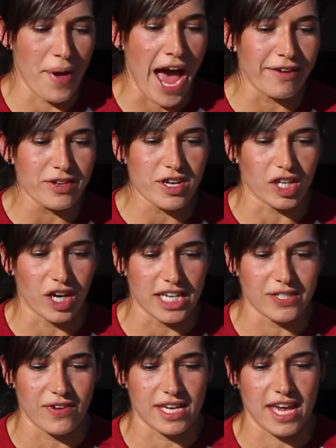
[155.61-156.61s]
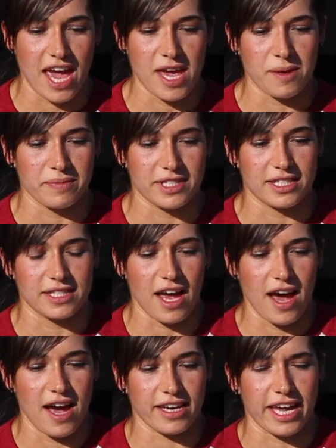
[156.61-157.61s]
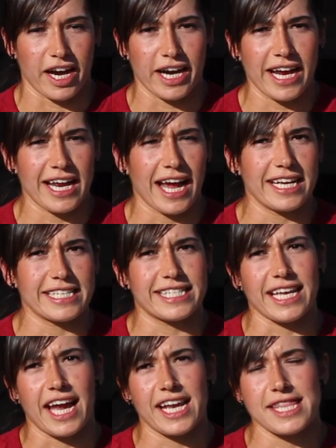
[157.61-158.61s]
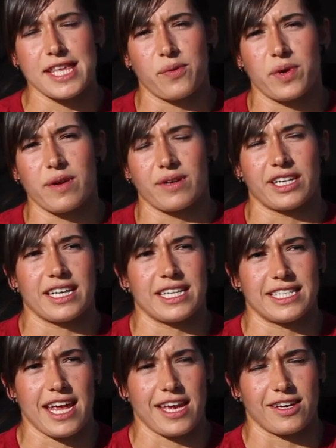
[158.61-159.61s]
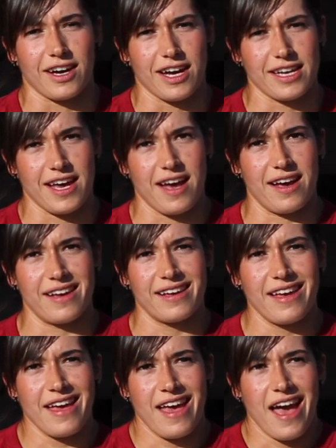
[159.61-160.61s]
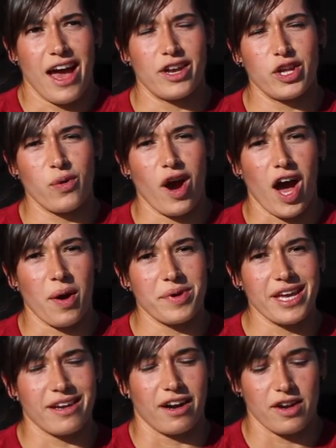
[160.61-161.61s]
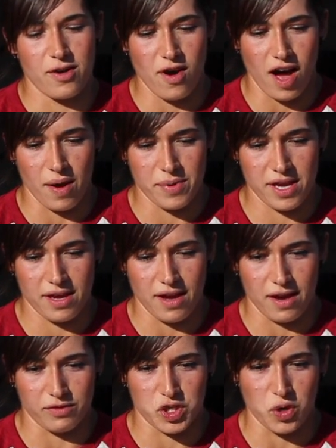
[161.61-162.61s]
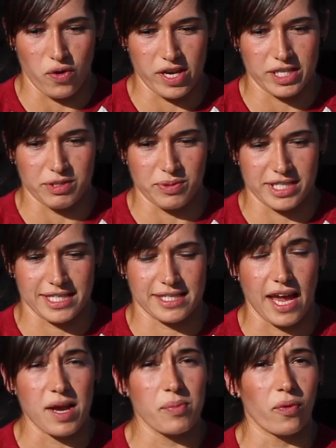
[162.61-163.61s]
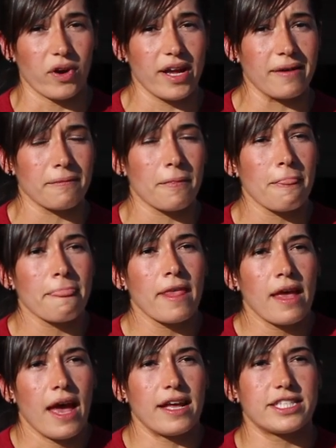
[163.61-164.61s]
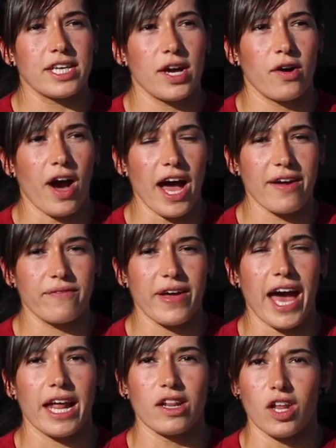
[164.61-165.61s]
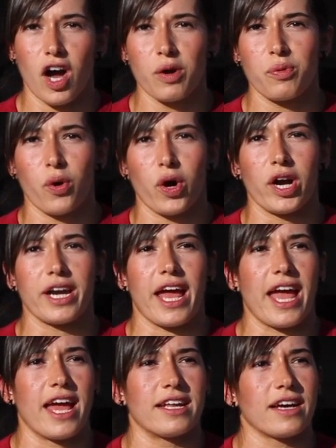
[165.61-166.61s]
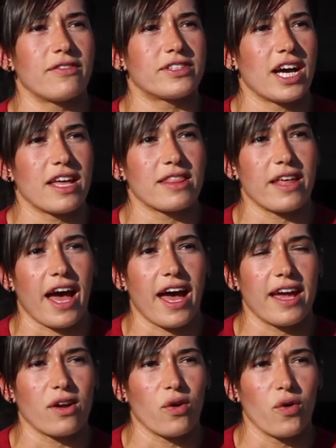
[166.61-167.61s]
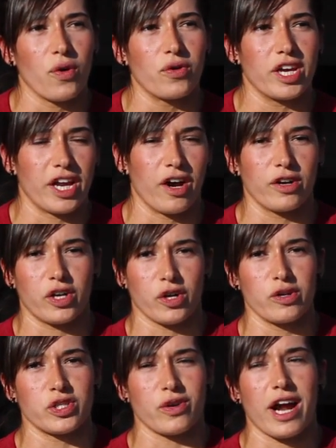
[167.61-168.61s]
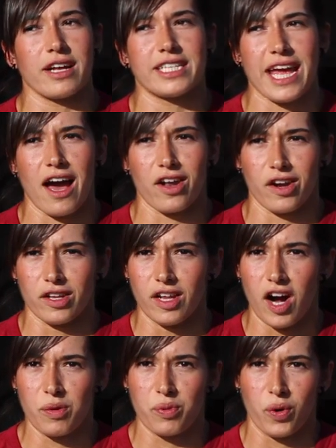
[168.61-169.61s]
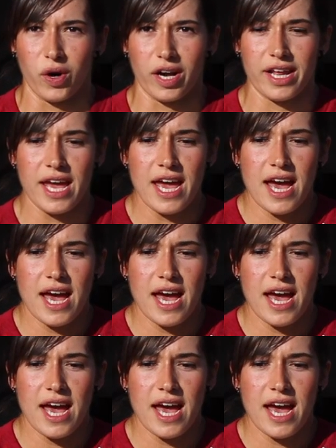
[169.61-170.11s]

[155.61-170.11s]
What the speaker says: after the CrossFit Games, Carrie and I decided that we were going to take on a new hobby, and our new hobby of choice was skateboarding. And so I've had a longboard, and I've done that whole, cruise around town on a longboard,